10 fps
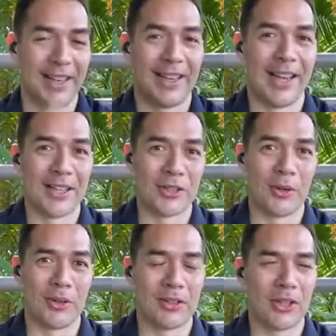Yeah,
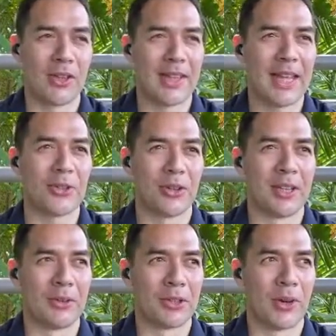so that sort of
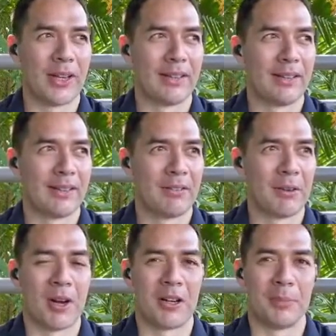thing was quite
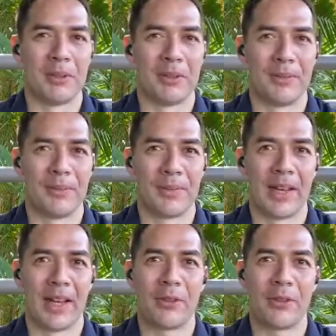remarkable. Yeah, I